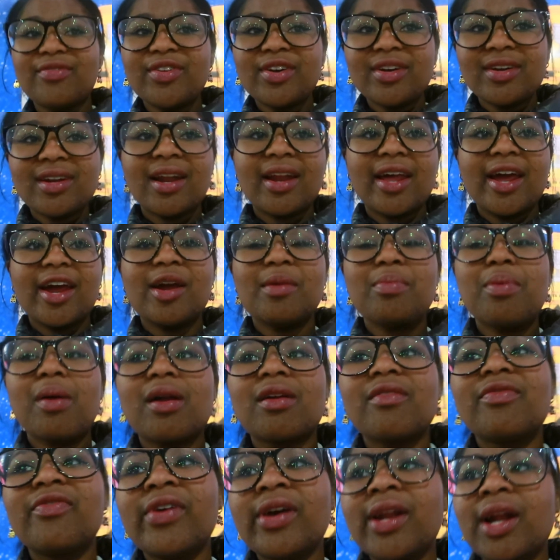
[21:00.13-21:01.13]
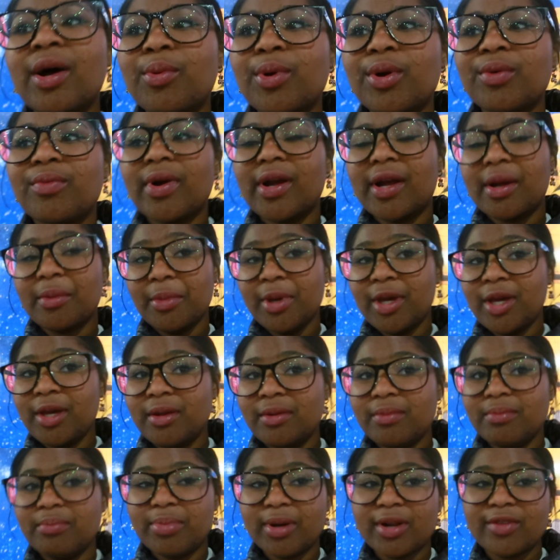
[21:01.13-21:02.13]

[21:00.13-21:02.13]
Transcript: If you're not a Harry Potter fan, I wouldn't recommend.